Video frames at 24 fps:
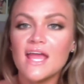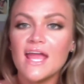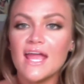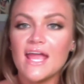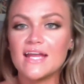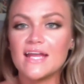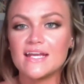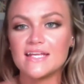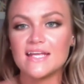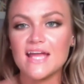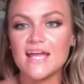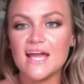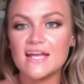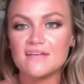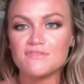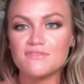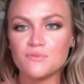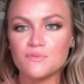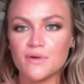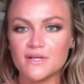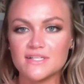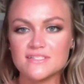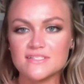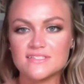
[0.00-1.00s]
And again, if
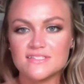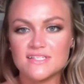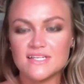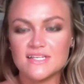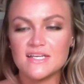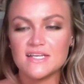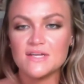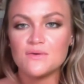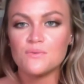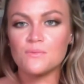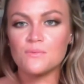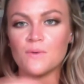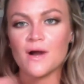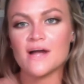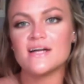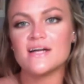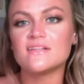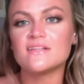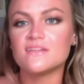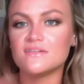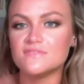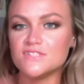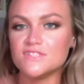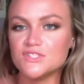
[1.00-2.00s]
you want to see why I
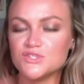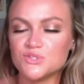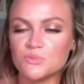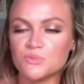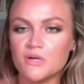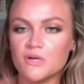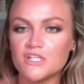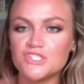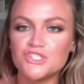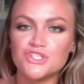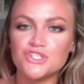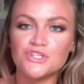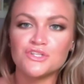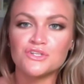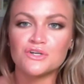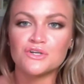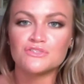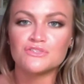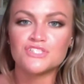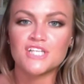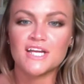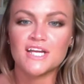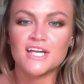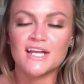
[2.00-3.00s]
love these so much, you can go
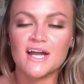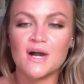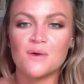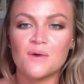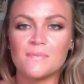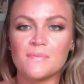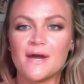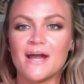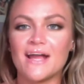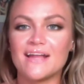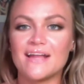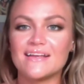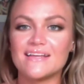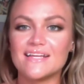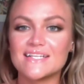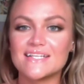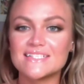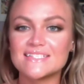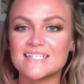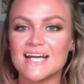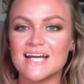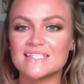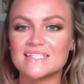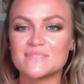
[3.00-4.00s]
check out my NYX
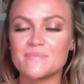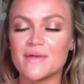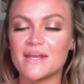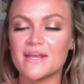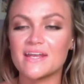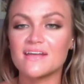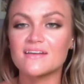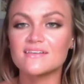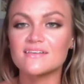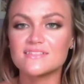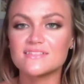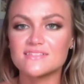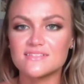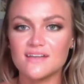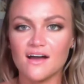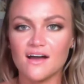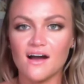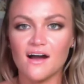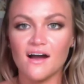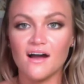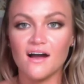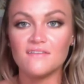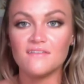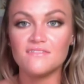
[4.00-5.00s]
Cosmetics
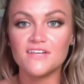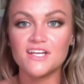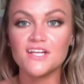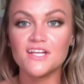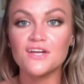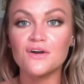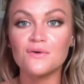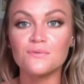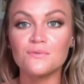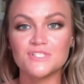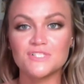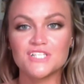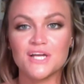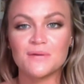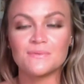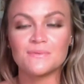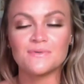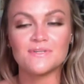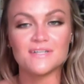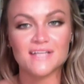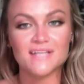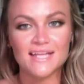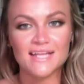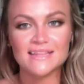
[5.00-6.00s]
video, which I
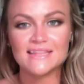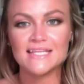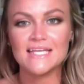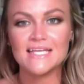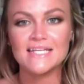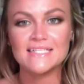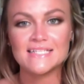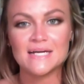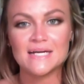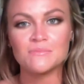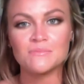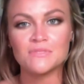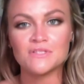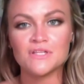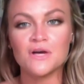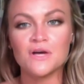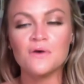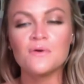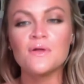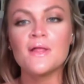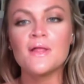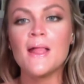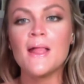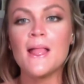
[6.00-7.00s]
will again link down below.
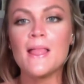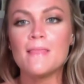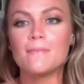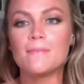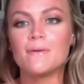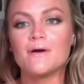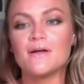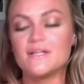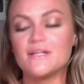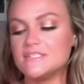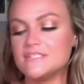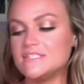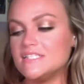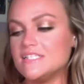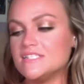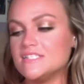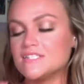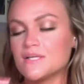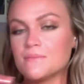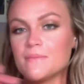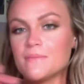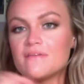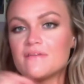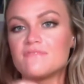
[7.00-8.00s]
But these
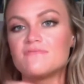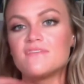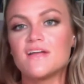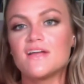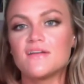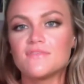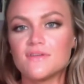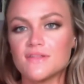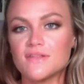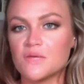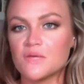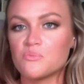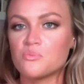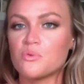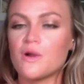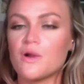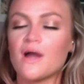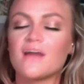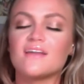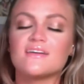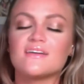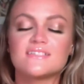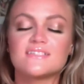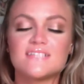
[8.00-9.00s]
are my favorite lip
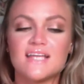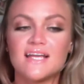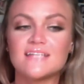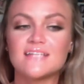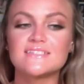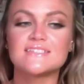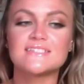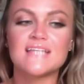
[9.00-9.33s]
products, hands